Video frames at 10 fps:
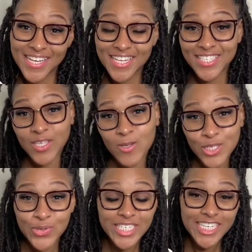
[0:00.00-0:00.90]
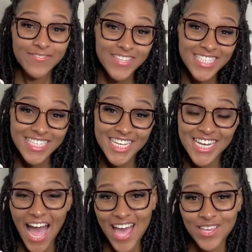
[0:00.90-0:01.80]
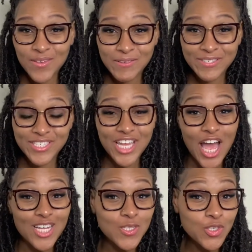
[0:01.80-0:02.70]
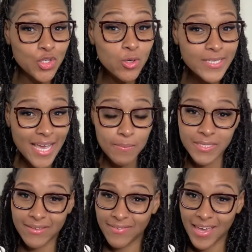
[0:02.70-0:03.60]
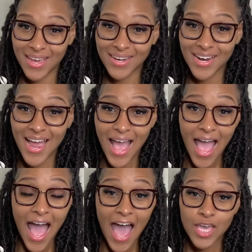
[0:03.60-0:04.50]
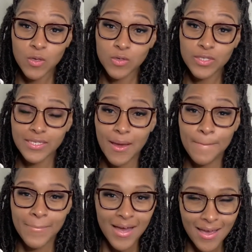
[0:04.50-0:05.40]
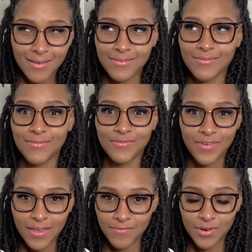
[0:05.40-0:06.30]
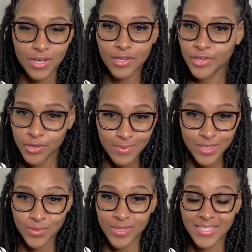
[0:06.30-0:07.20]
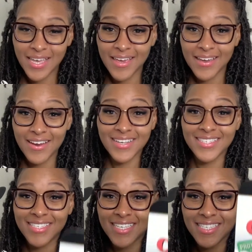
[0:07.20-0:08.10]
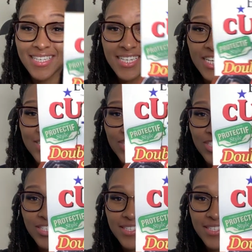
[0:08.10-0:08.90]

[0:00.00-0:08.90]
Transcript: So to achieve this look, I used two types of hair. I used my favorite Cuban twist hair, 16 inches.